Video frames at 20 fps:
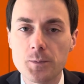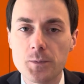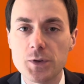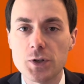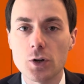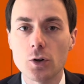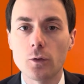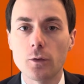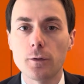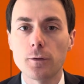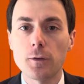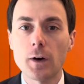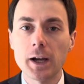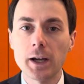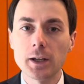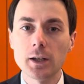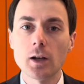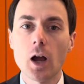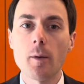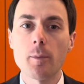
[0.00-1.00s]
So
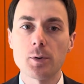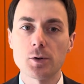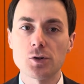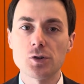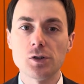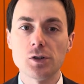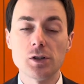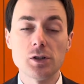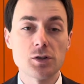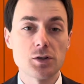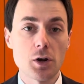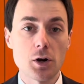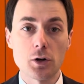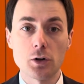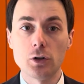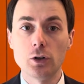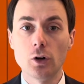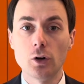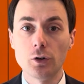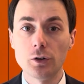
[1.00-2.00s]
find opportunities that
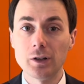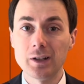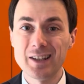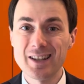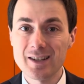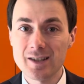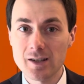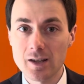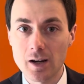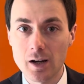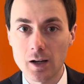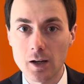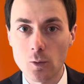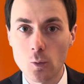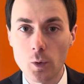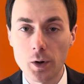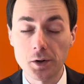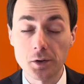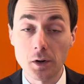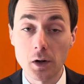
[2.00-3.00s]
are not listed anywhere